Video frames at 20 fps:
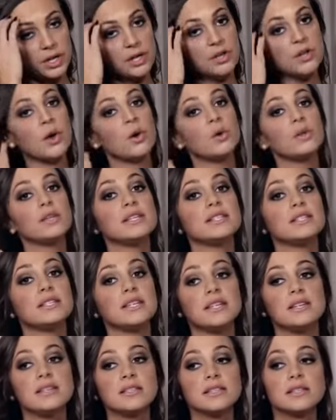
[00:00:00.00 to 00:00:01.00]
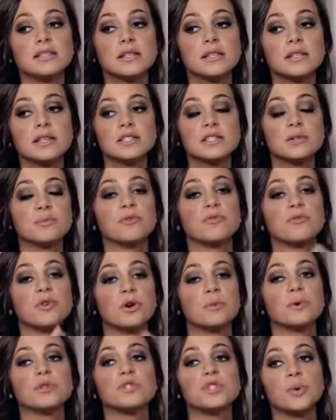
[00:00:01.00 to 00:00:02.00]
What a no list is a list of
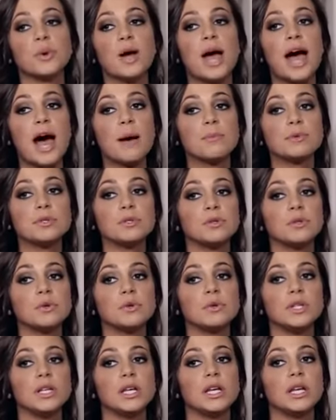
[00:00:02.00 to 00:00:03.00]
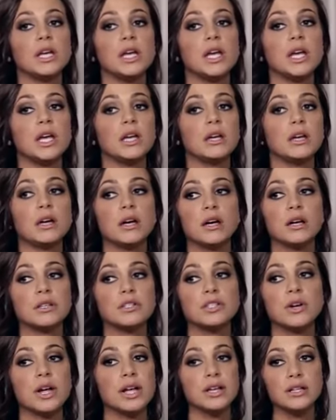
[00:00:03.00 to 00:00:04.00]
performers you were absolutely
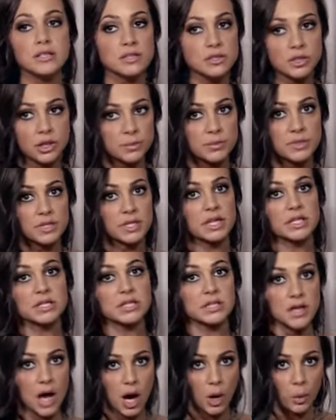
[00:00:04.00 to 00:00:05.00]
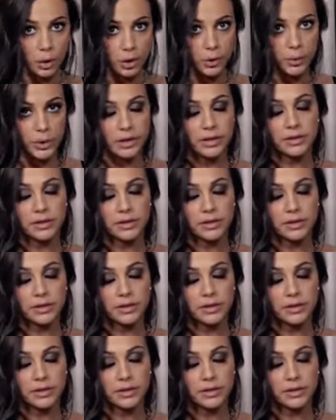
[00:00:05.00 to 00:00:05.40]
under any circumstance not work